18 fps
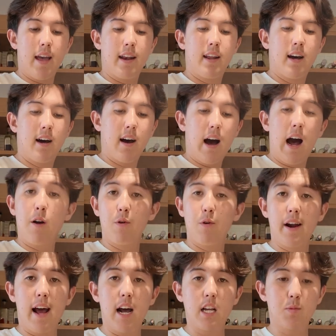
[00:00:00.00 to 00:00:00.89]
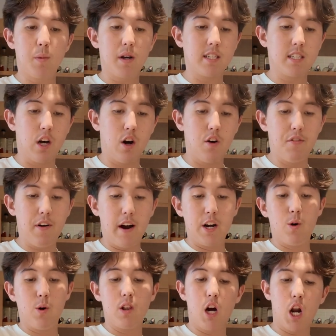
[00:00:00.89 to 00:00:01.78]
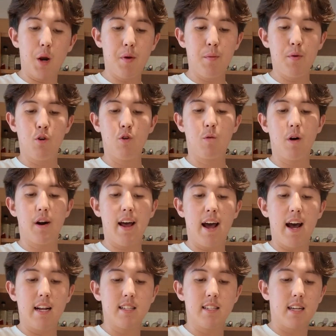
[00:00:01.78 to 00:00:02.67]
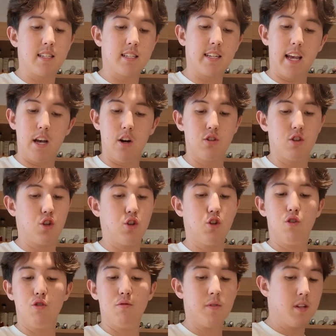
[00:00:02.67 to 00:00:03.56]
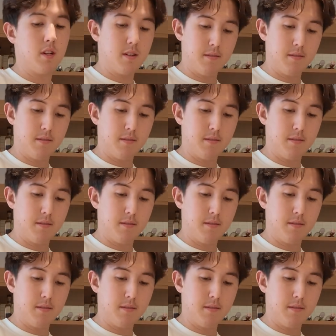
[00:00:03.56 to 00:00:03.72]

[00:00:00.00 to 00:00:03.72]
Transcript: And I run ads myself. I know a lot of people who run ads that scale to,